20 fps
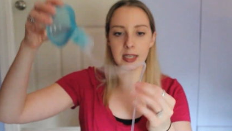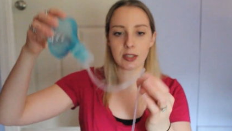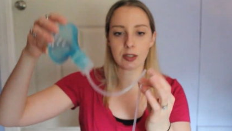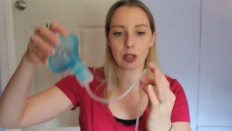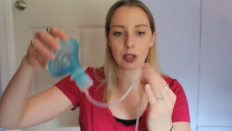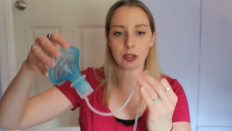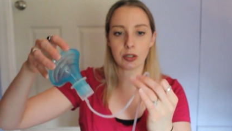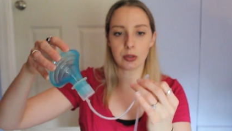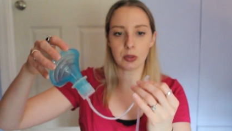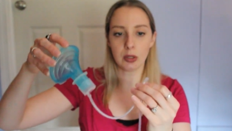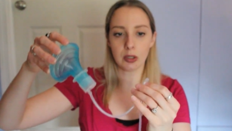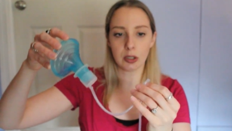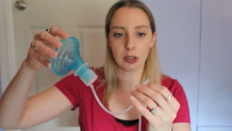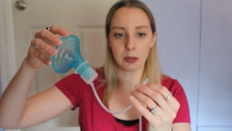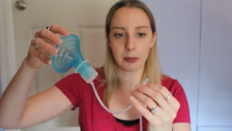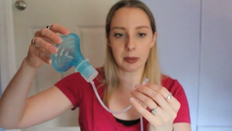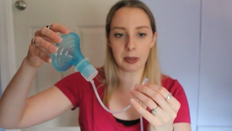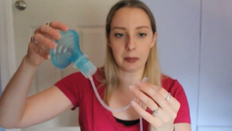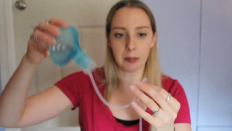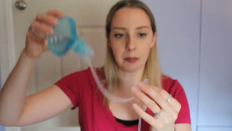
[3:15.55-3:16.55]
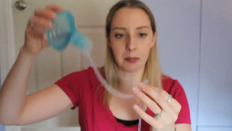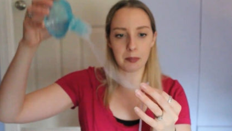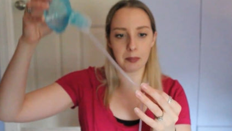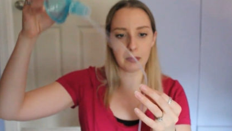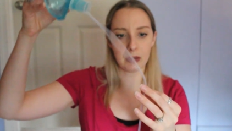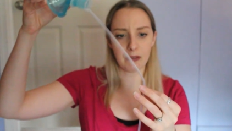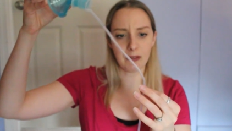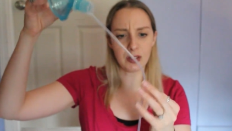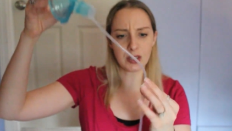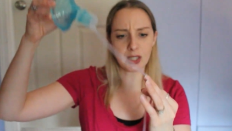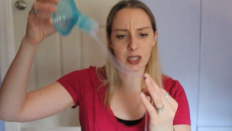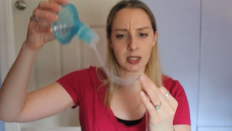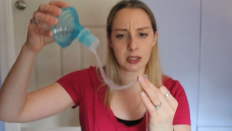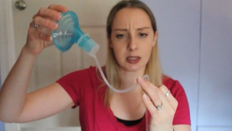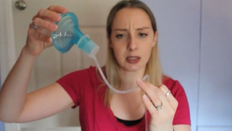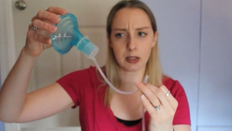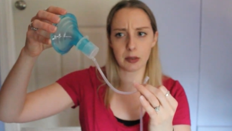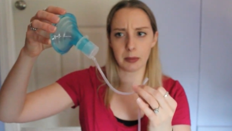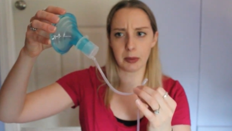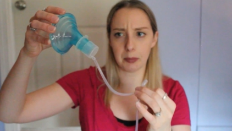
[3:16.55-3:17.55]
It's also a little bit, it feels like
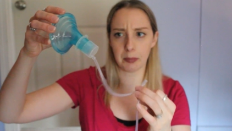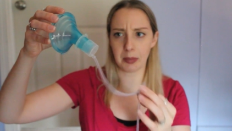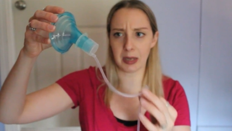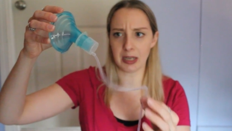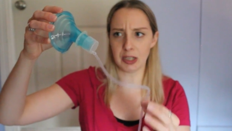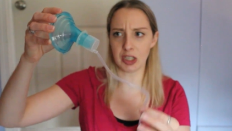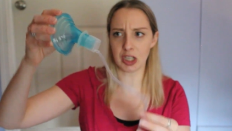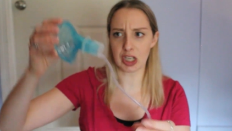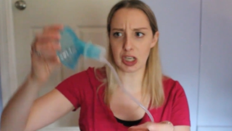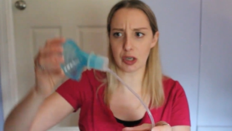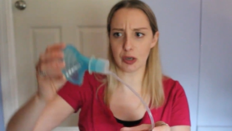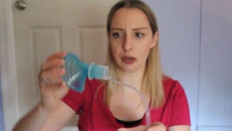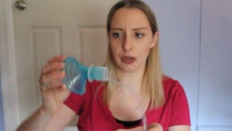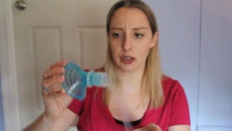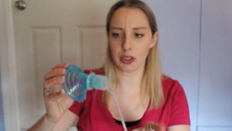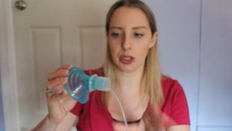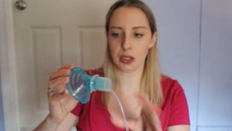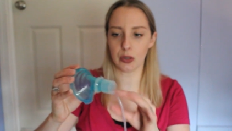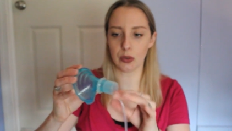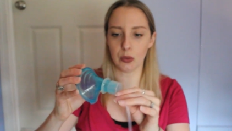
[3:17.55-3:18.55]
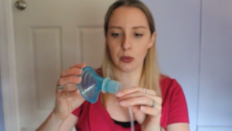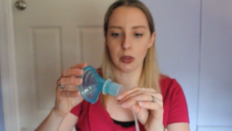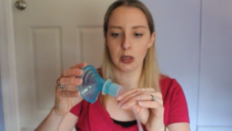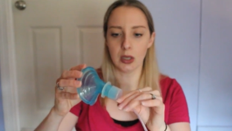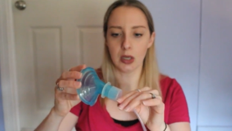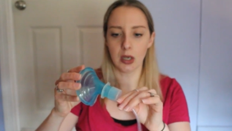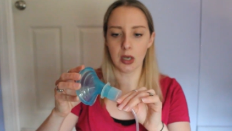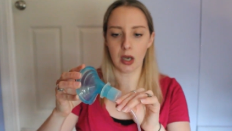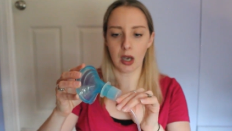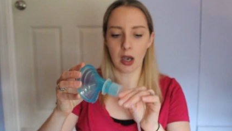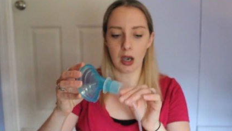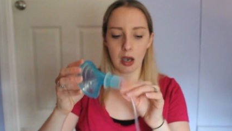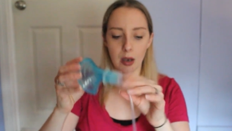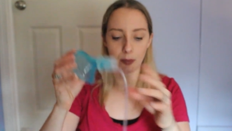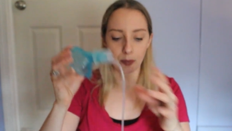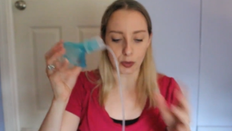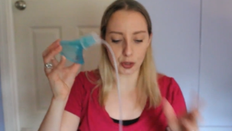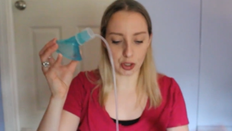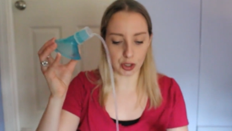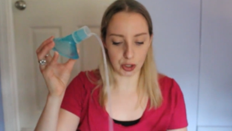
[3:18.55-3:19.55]
it's a little bit bendier too,
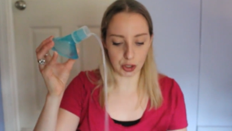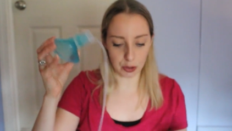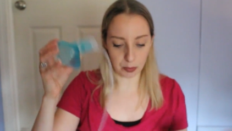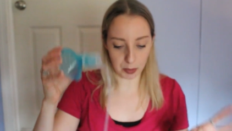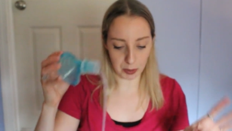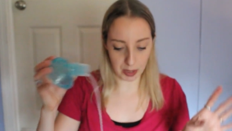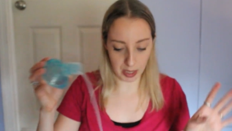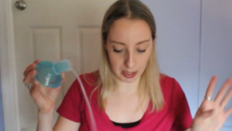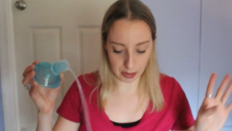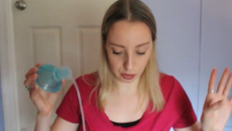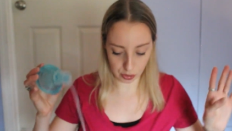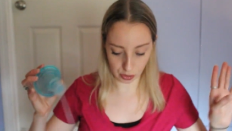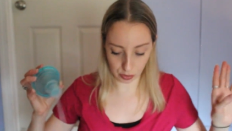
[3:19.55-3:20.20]
um, which is super nice.